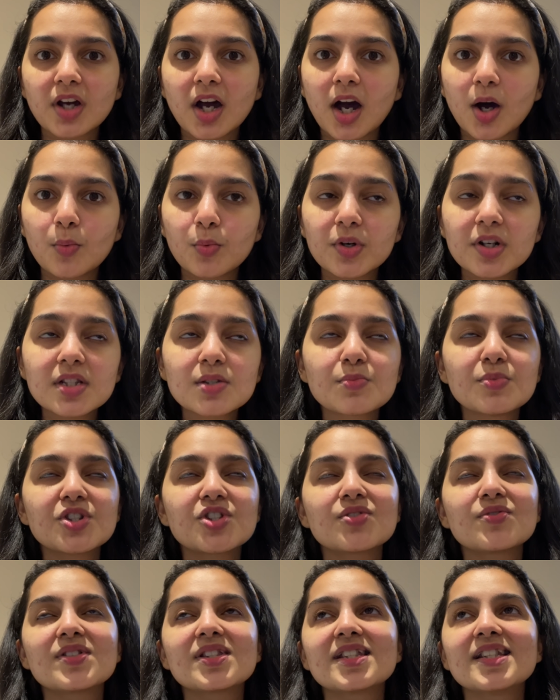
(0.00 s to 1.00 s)
hours,
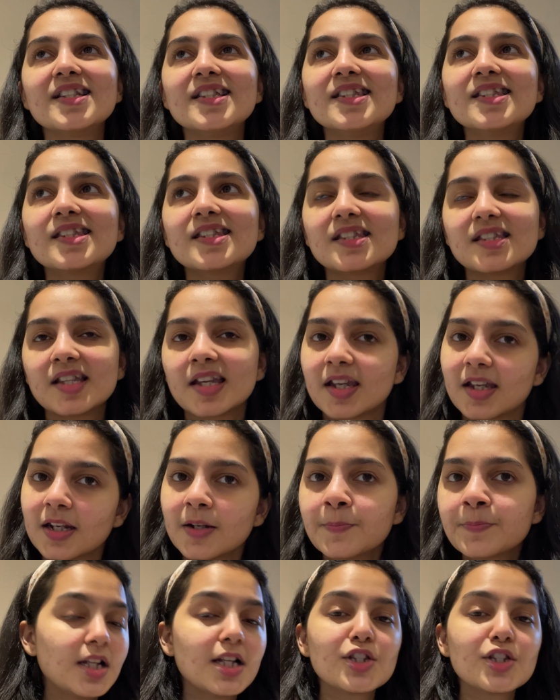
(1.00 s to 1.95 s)
which is insane.